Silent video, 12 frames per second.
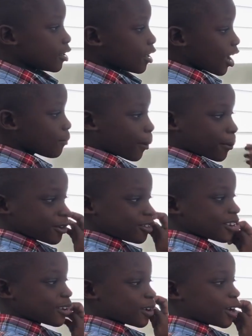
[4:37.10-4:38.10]
I probably
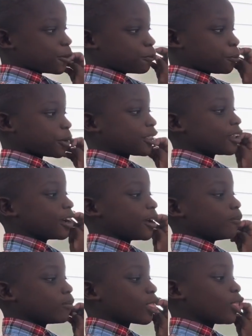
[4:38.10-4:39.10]
should have put the
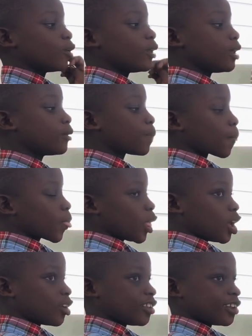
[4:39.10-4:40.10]
3
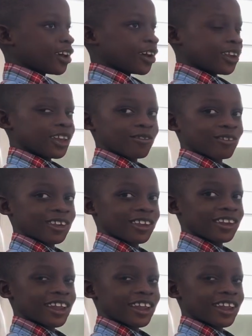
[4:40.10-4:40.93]
as the dividend,